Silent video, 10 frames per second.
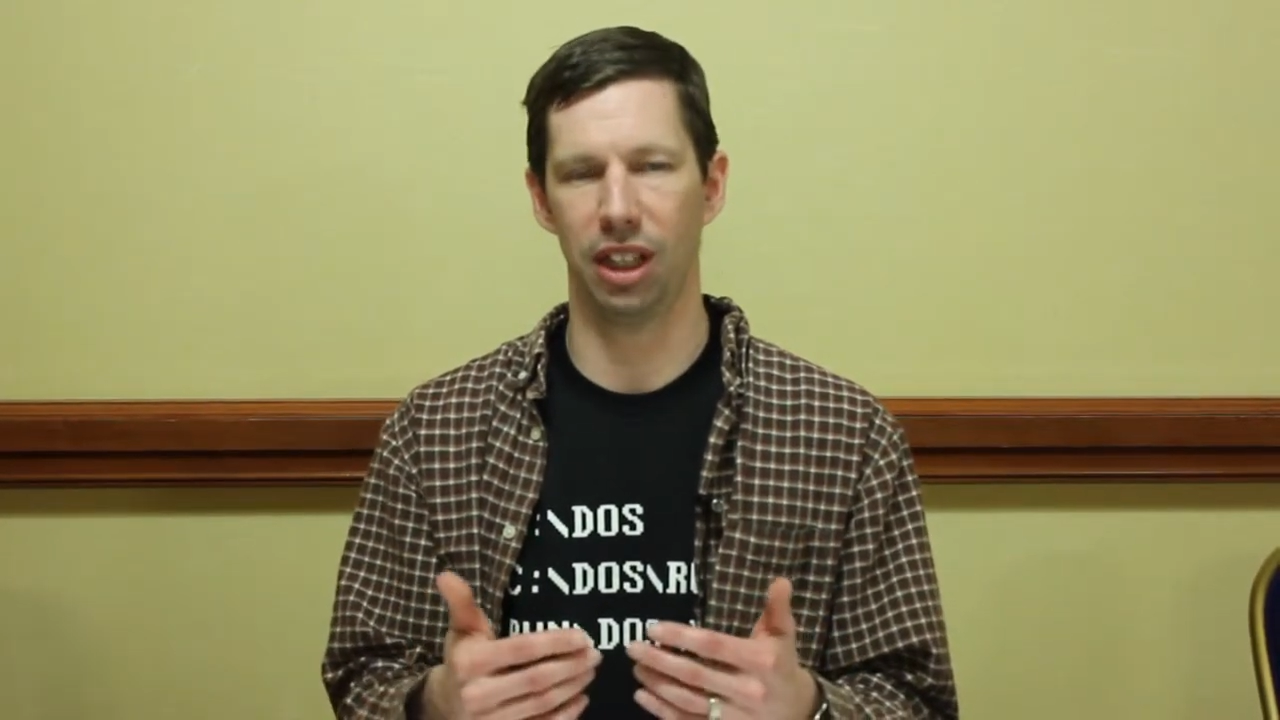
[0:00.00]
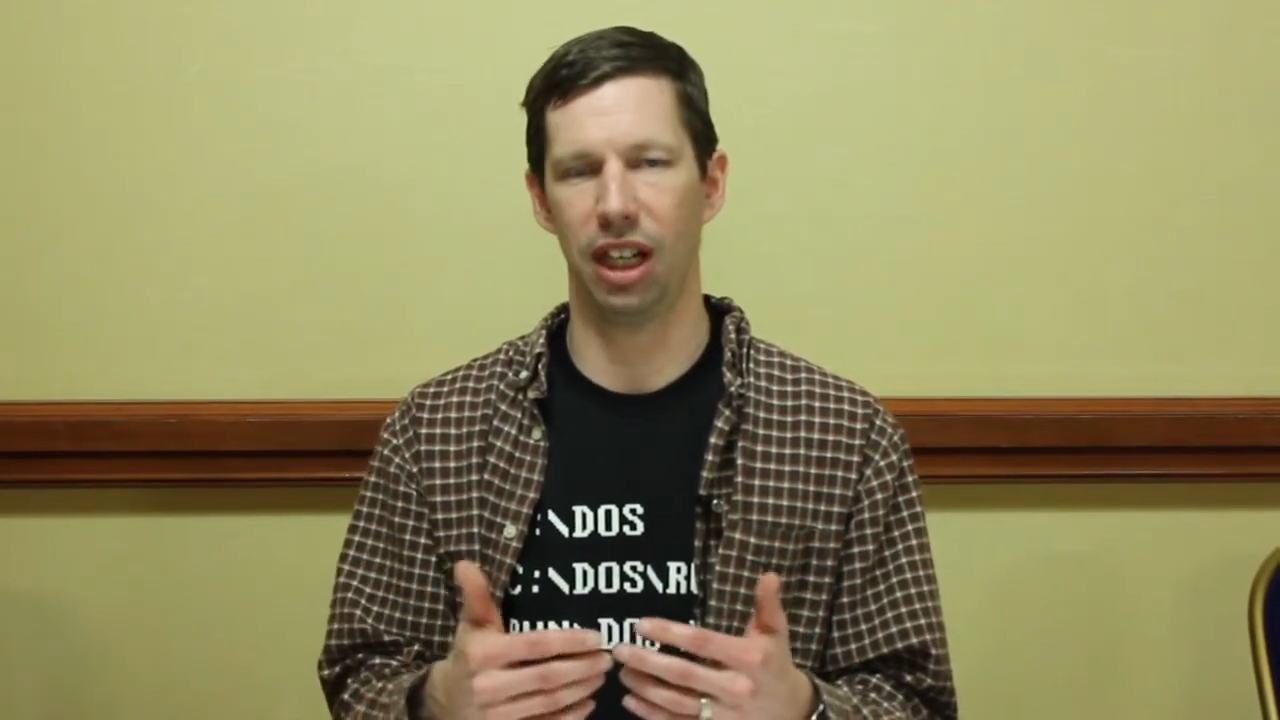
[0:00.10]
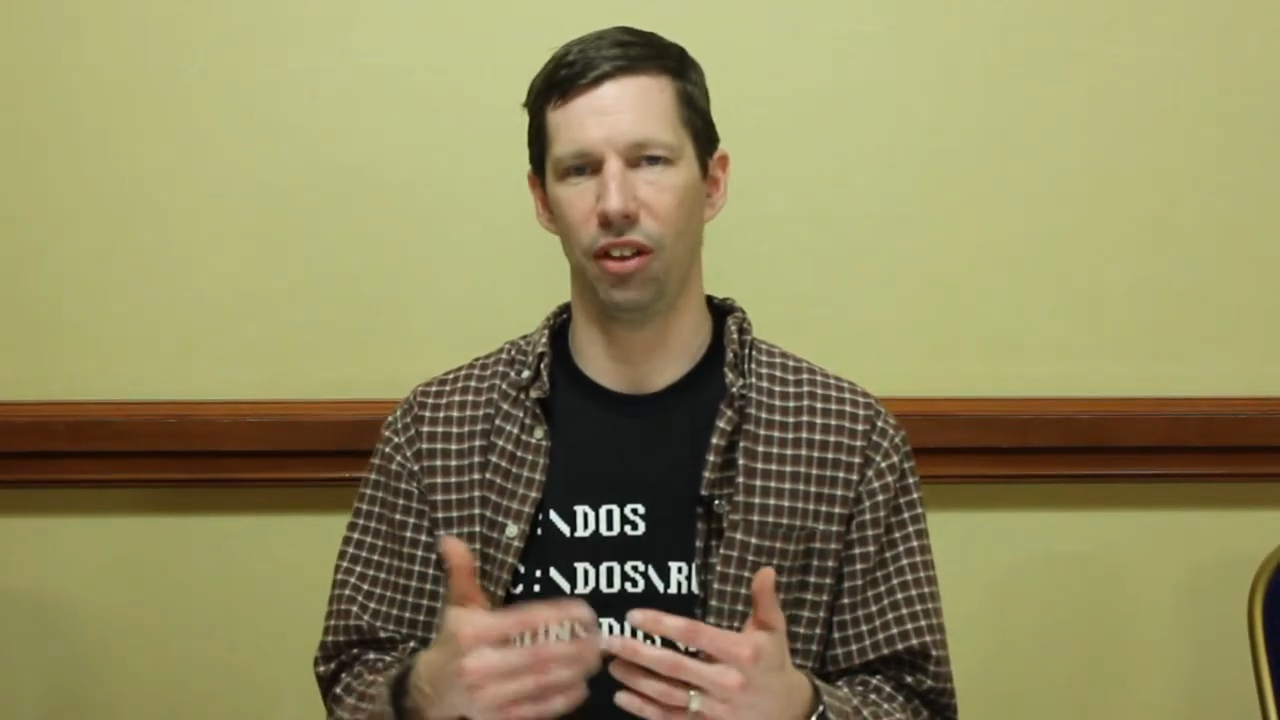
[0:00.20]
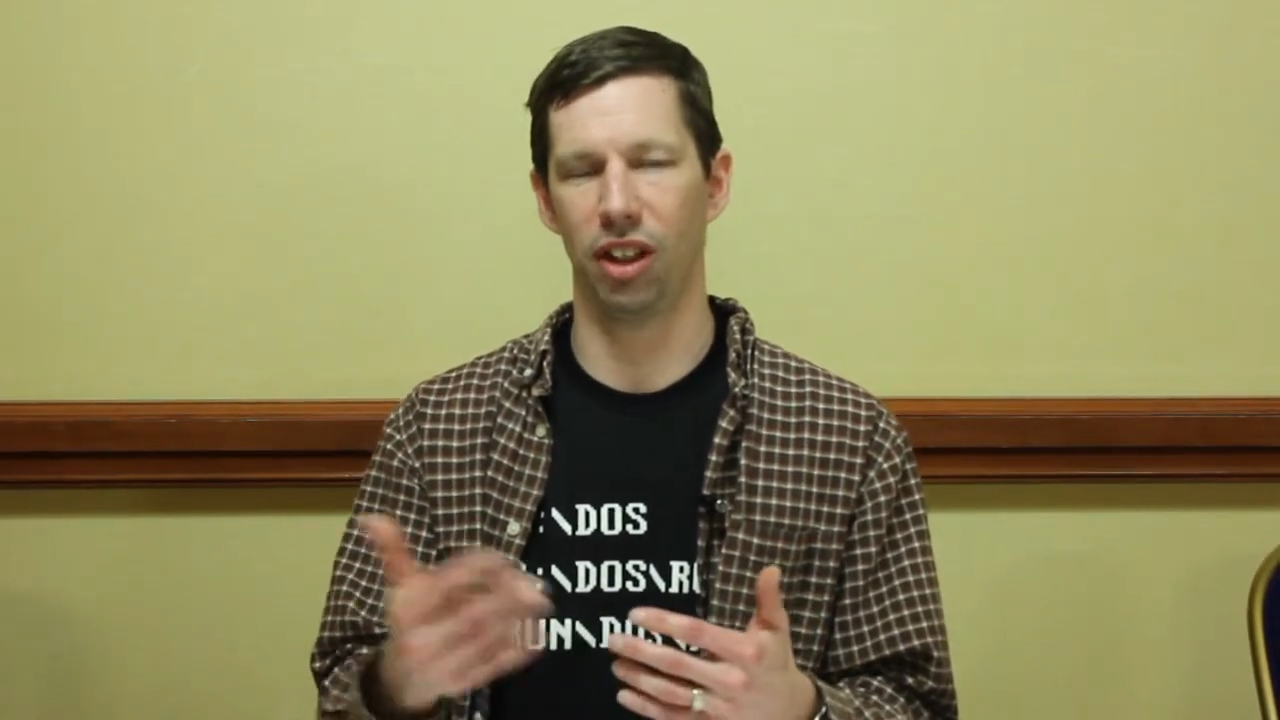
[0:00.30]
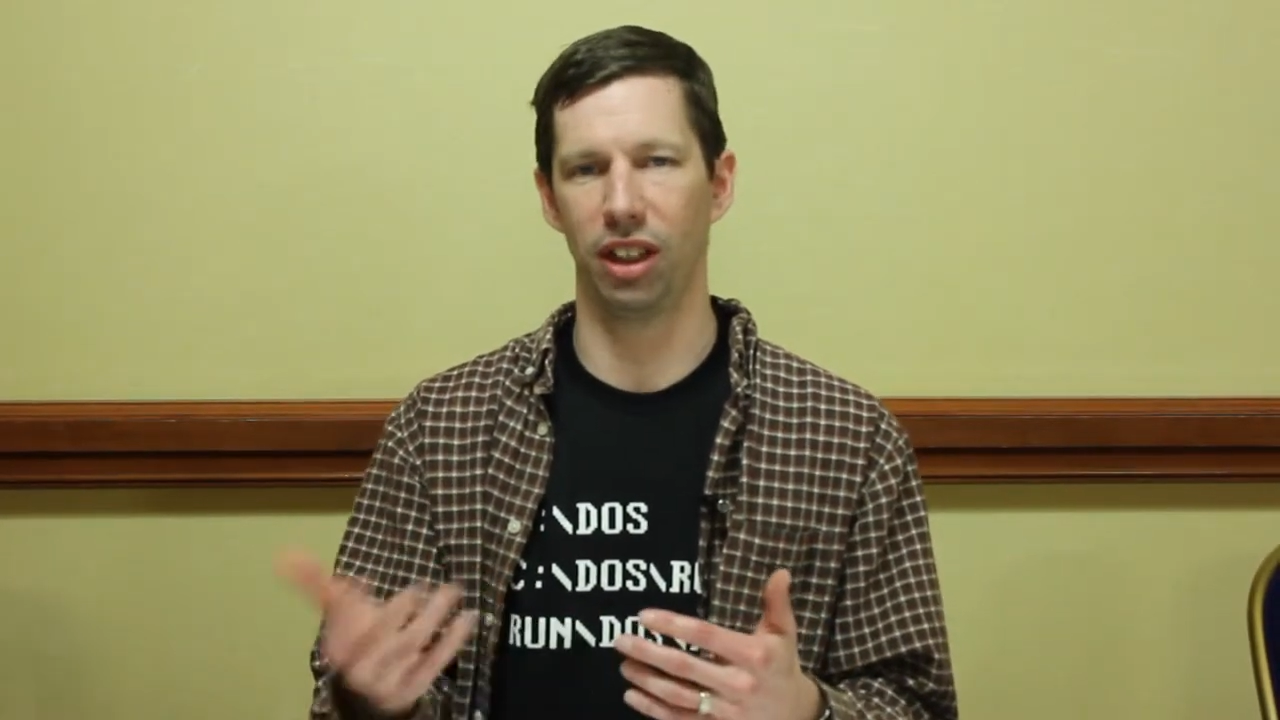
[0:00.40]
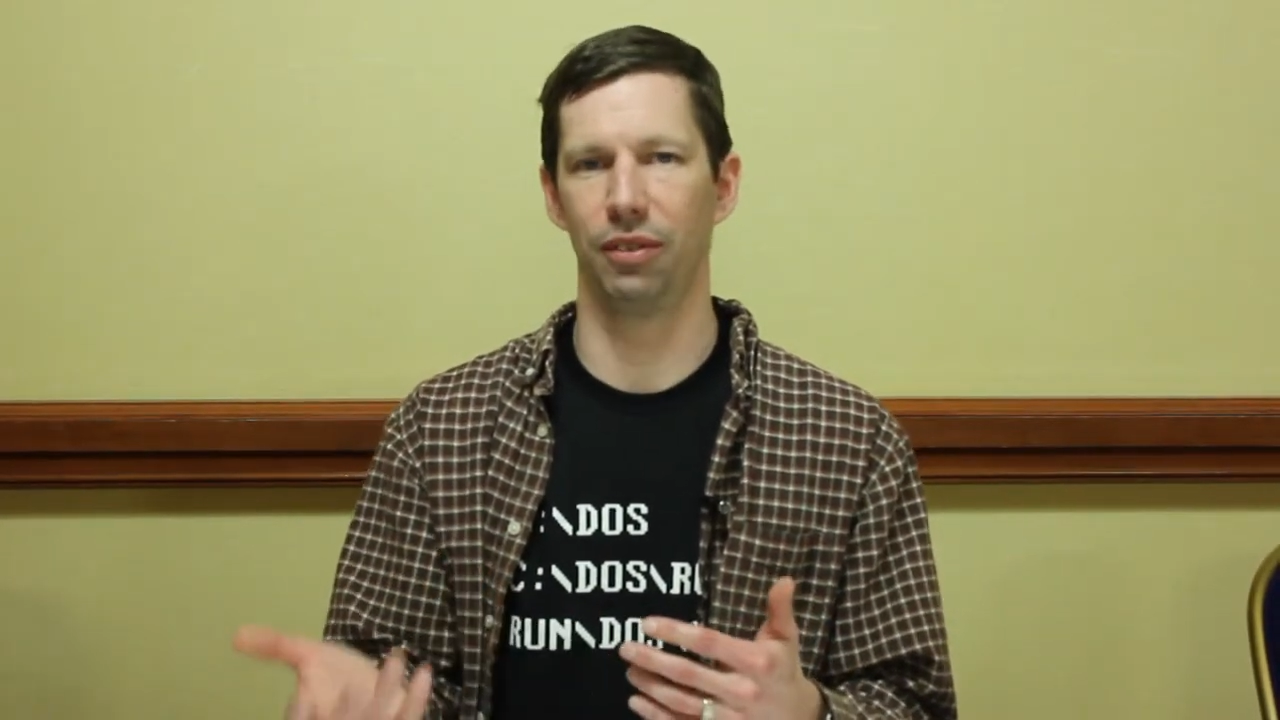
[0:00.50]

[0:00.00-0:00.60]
healthy